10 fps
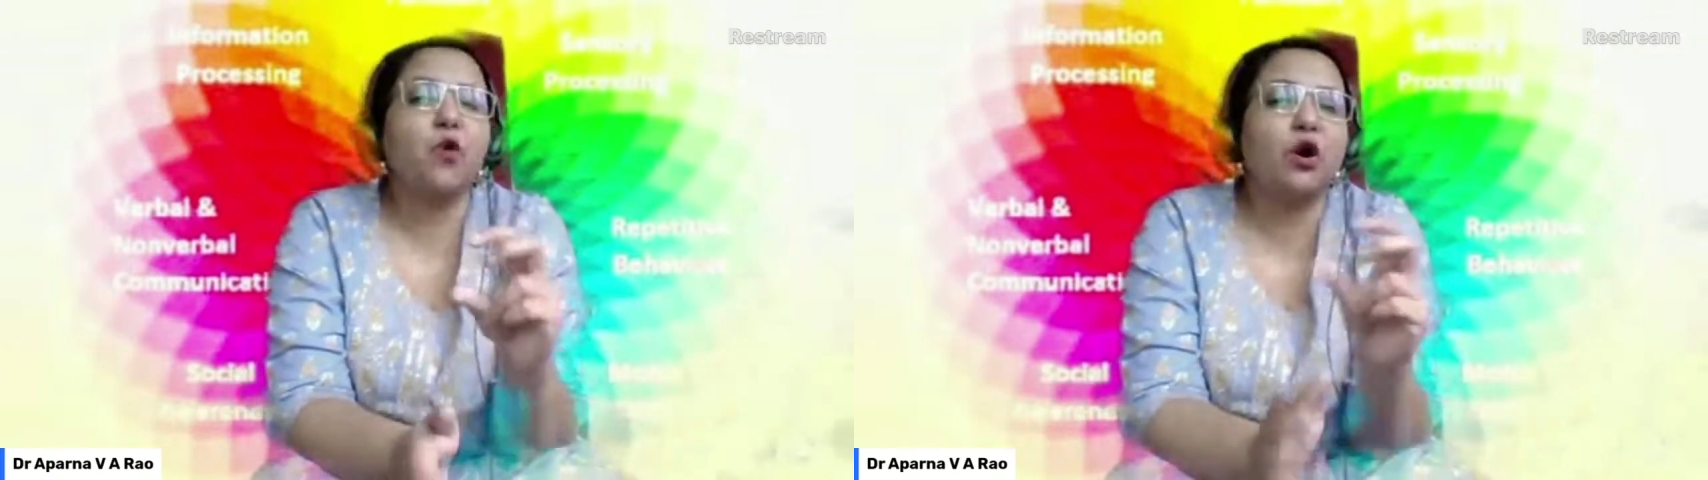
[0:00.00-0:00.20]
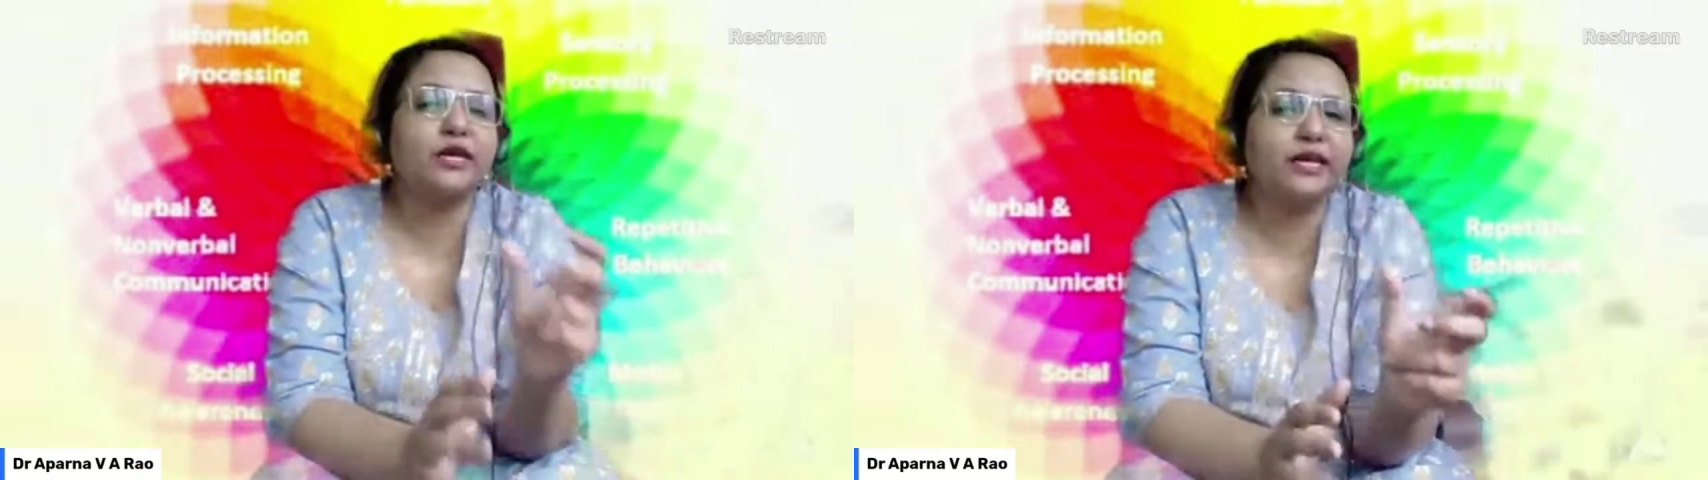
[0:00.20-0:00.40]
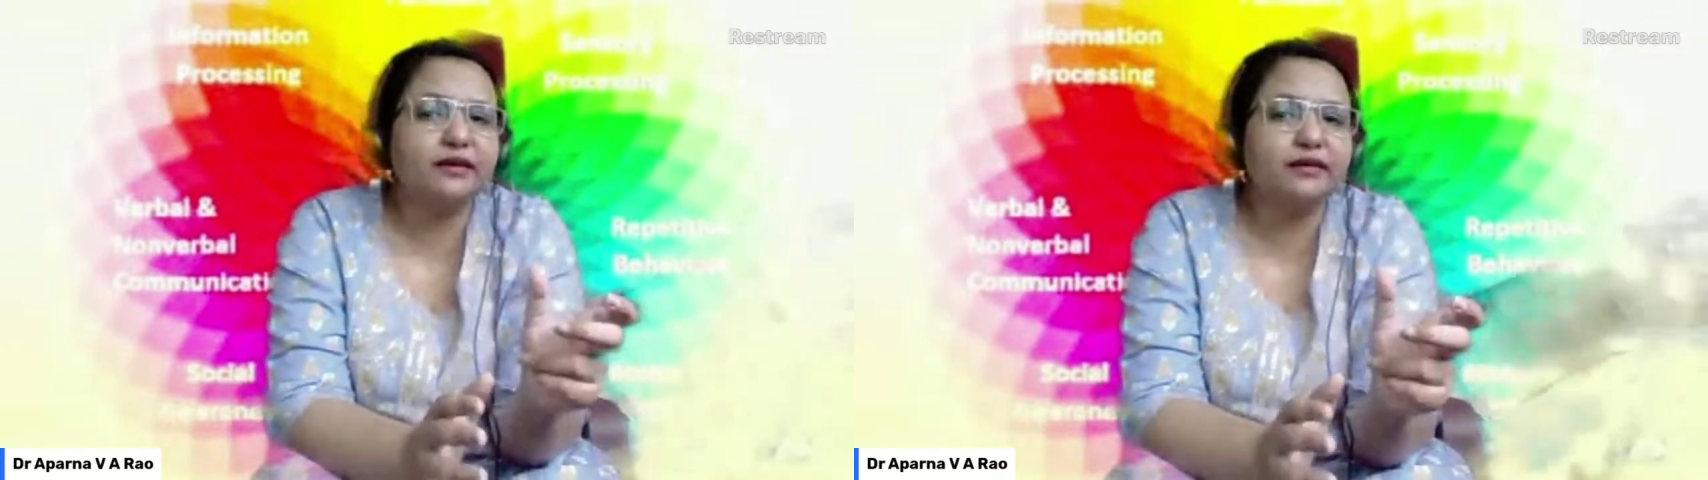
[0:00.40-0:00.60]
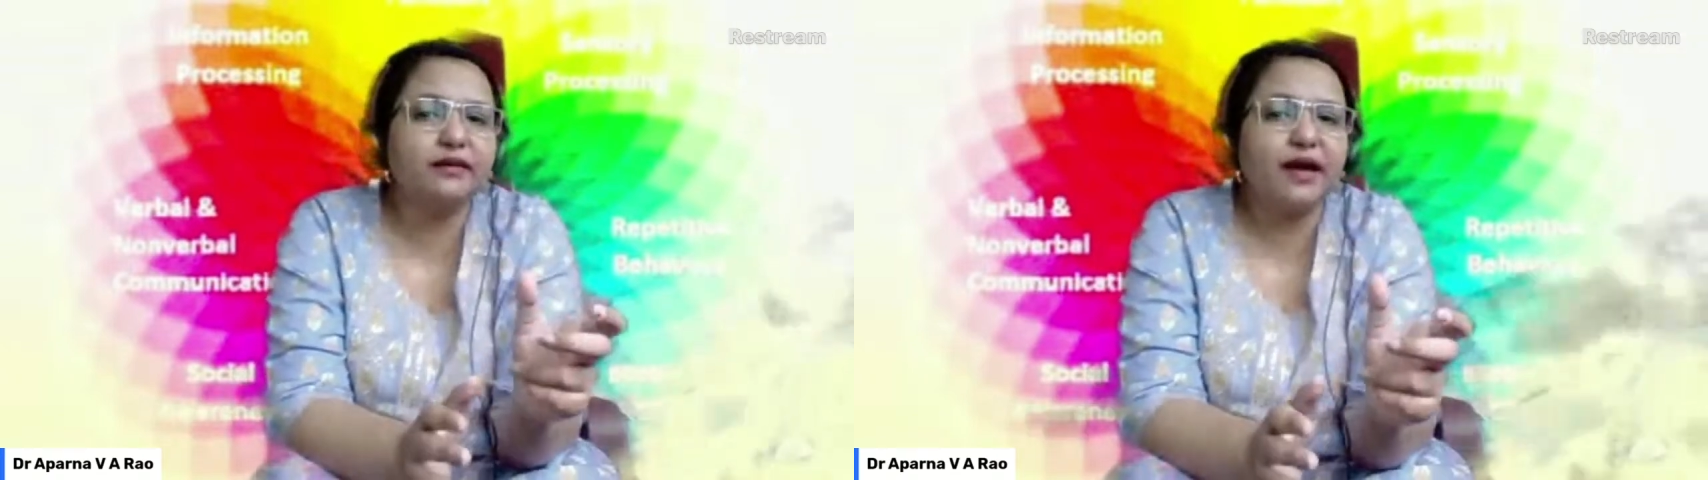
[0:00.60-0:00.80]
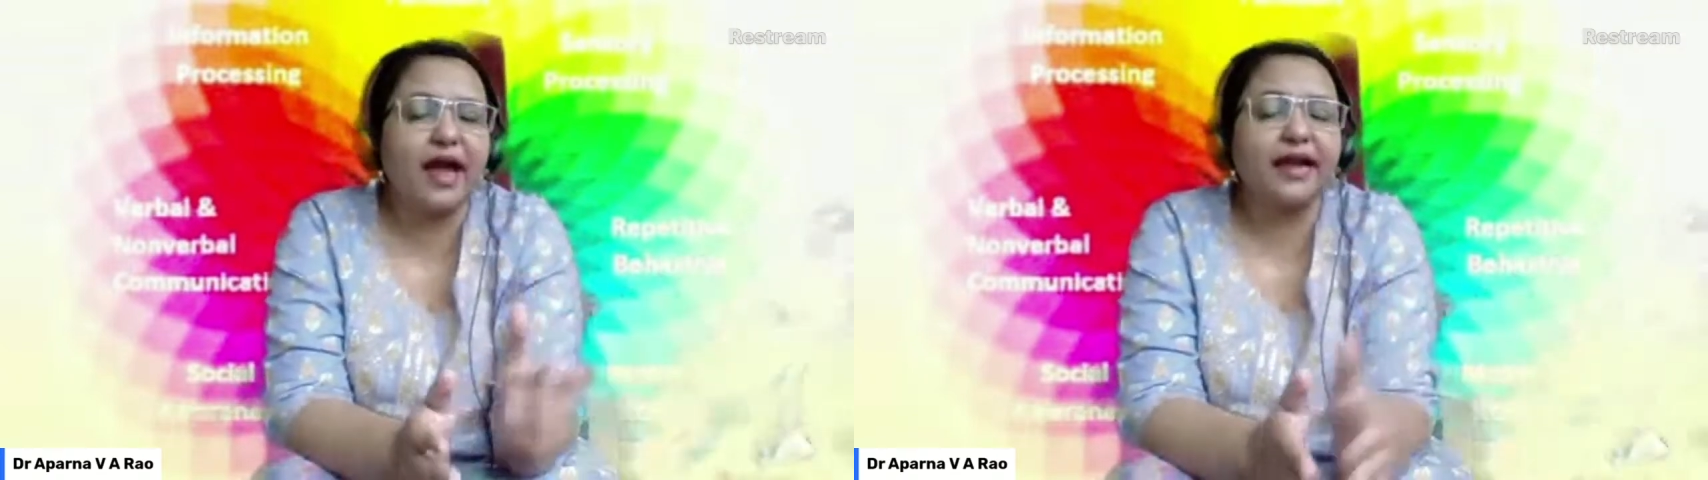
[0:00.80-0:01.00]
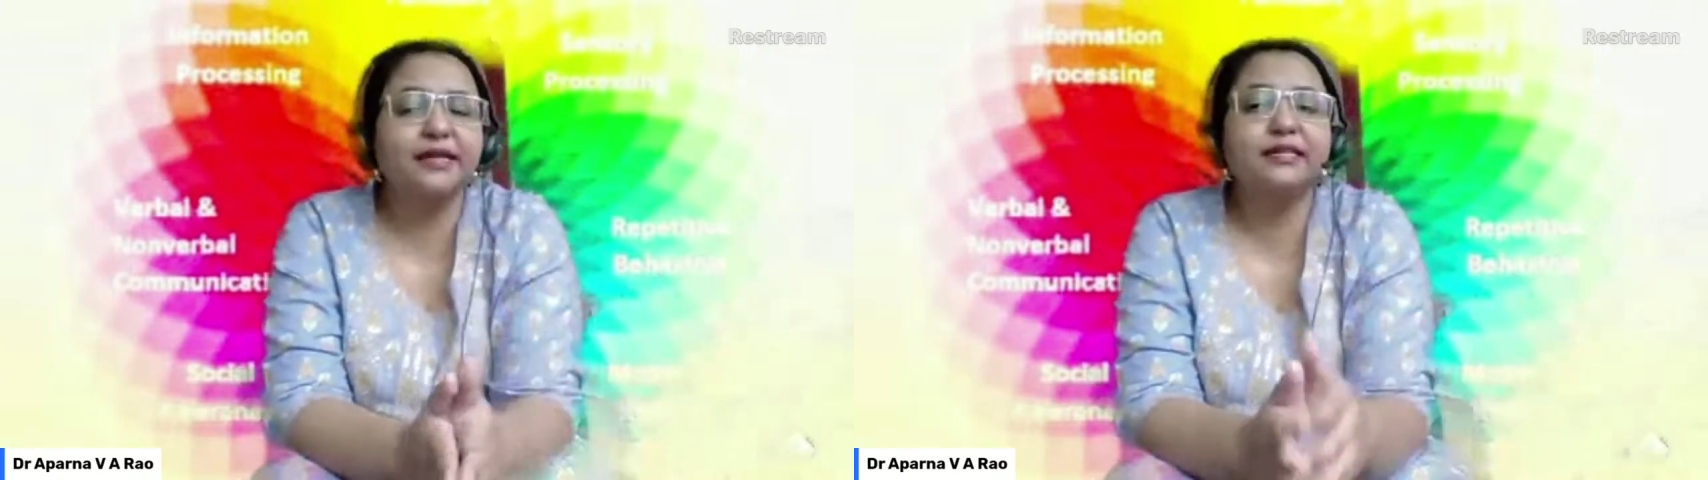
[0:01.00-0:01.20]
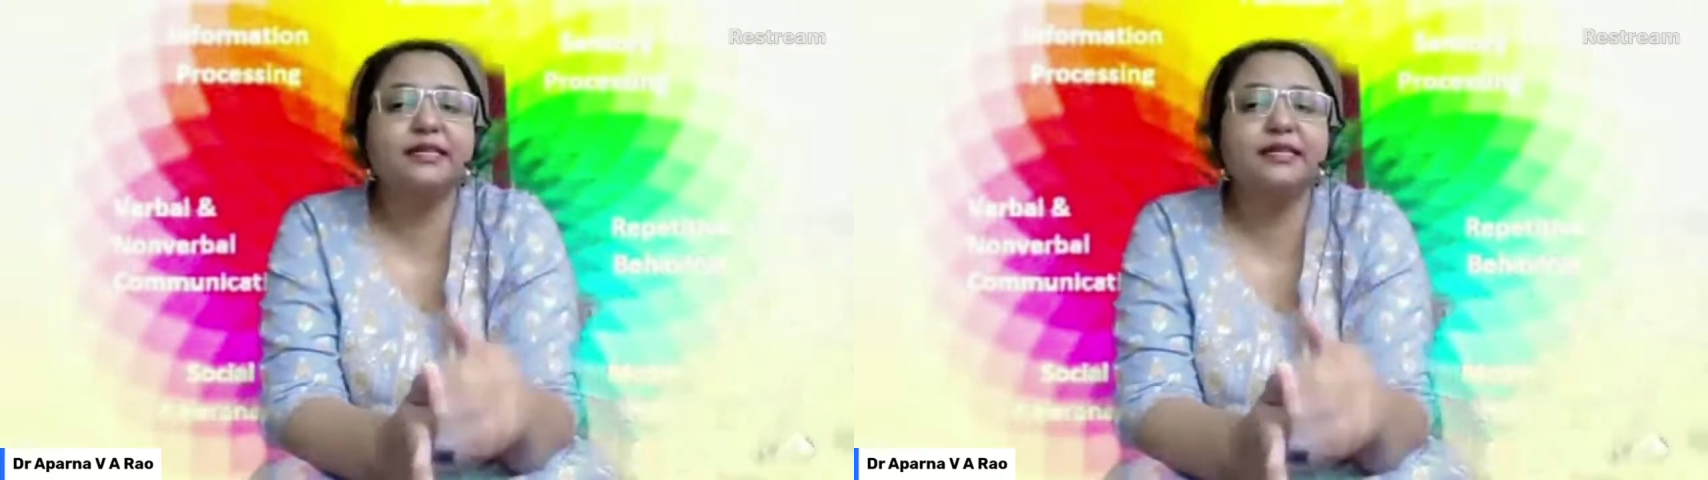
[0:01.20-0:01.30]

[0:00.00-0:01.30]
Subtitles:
is walking,